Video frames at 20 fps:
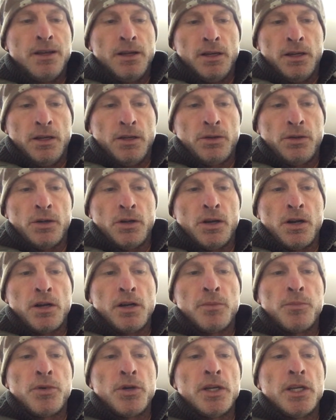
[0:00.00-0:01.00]
it's real hard to
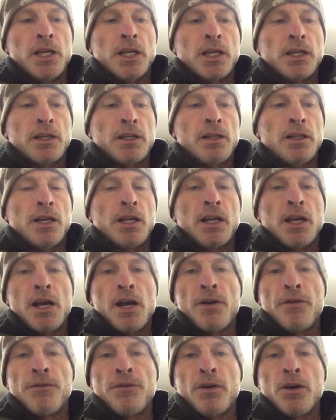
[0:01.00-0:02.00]
predict like
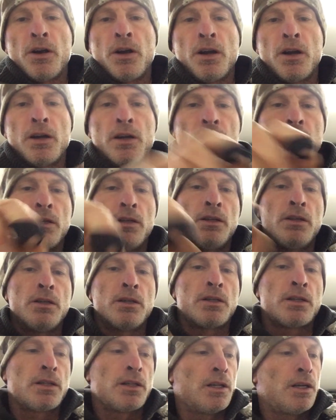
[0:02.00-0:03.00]
how far your
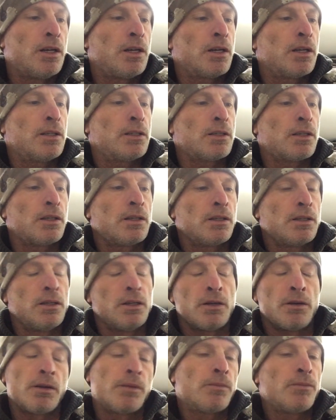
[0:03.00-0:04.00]
slug is,
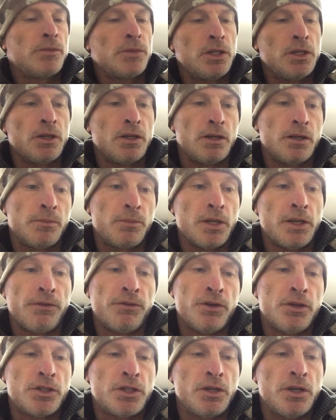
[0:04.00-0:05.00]
or if
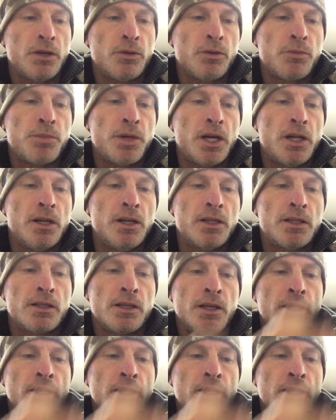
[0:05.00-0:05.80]
you're shooting with pellets,